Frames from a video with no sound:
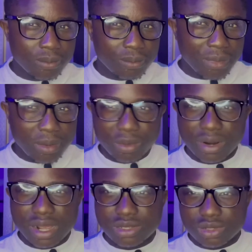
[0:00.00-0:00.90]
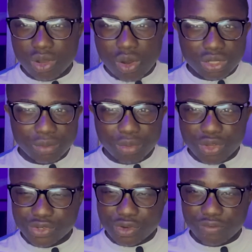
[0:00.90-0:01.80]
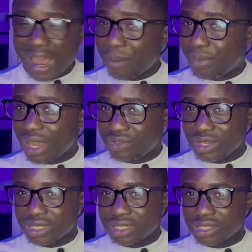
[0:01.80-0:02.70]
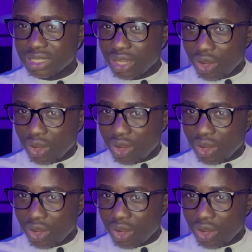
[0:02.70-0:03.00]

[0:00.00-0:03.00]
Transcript: memorize all the bunch of IP addresses